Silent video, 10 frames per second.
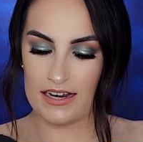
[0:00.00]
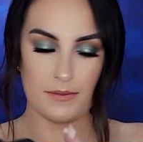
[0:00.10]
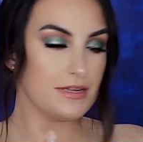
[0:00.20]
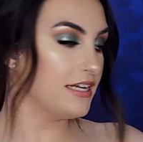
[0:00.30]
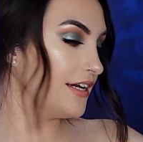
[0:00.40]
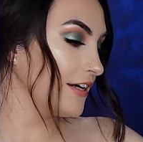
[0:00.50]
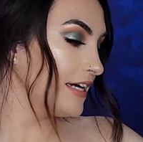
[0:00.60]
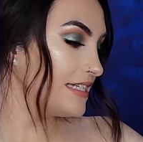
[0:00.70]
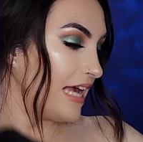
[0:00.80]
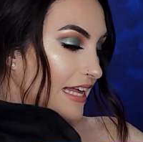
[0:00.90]
item in here
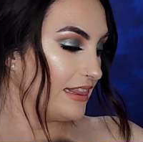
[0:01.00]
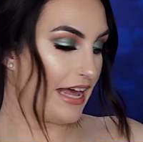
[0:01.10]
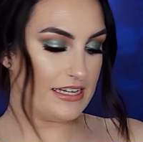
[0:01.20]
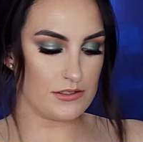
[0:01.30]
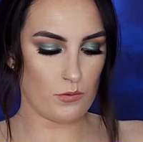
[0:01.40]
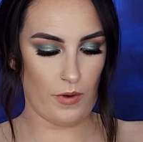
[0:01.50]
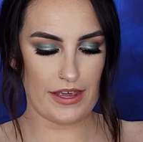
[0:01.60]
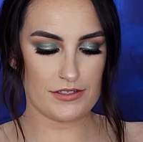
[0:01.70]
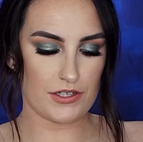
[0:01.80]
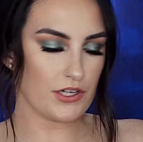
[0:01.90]
is a
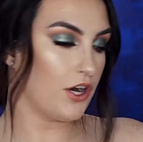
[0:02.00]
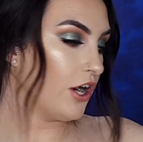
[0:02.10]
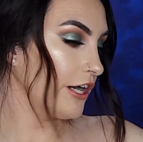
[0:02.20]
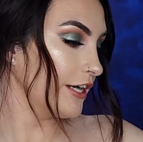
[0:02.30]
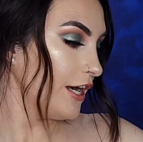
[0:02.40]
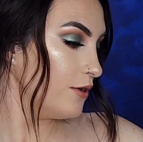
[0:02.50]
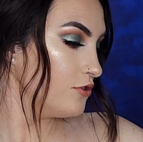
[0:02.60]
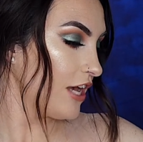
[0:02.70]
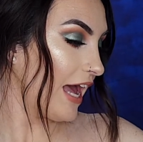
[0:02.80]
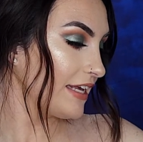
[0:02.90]
lightweight cargo
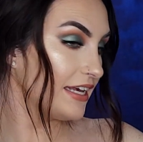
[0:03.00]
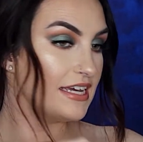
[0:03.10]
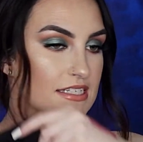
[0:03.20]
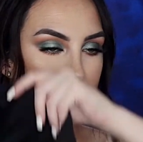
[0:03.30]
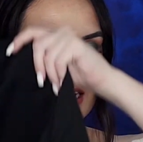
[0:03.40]
jacket,